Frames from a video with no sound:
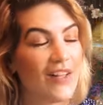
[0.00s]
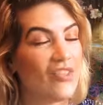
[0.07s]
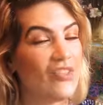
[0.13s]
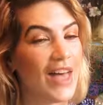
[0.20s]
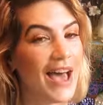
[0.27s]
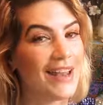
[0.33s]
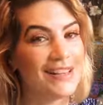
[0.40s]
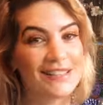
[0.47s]

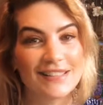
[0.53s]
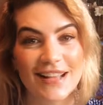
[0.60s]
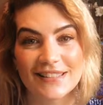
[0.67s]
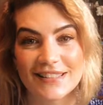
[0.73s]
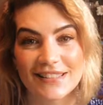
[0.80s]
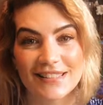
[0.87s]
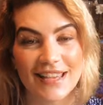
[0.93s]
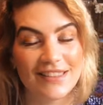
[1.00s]
That is
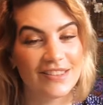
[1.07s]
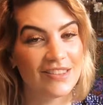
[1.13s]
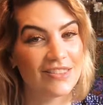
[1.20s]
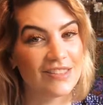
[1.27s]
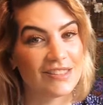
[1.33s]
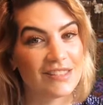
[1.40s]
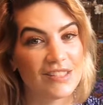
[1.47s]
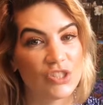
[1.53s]
not to say that
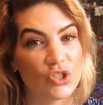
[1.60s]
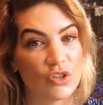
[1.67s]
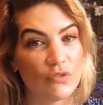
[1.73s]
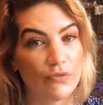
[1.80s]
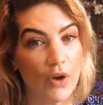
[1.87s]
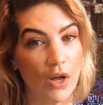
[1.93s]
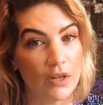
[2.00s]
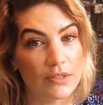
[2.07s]
this is your
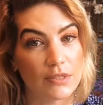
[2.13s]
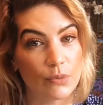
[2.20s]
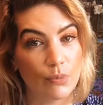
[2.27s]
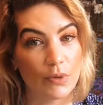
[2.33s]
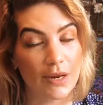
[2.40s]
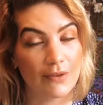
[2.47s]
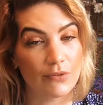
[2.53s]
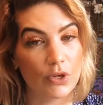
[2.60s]
fault.
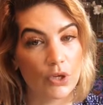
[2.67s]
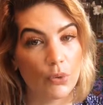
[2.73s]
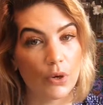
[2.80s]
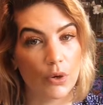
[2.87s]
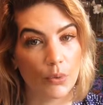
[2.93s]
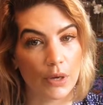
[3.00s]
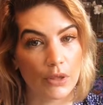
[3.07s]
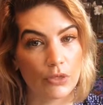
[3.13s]
Whatever you
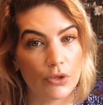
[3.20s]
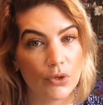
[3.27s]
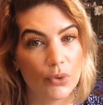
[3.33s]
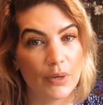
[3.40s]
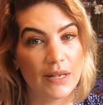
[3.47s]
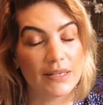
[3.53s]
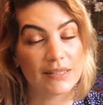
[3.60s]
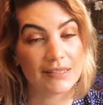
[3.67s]
are going
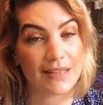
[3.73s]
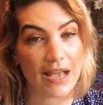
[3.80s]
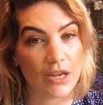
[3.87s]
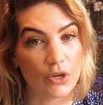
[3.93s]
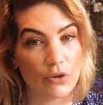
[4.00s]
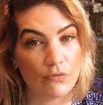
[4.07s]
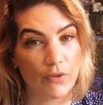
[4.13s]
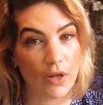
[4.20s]
through is
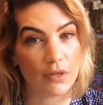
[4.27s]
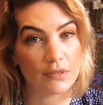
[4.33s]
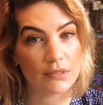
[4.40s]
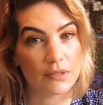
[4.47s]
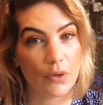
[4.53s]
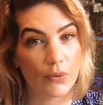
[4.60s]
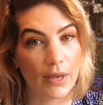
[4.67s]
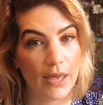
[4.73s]
not your
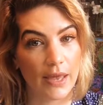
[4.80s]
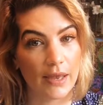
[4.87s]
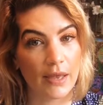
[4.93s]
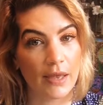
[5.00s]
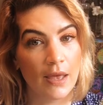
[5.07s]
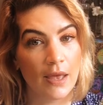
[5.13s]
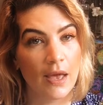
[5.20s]
fault, okay?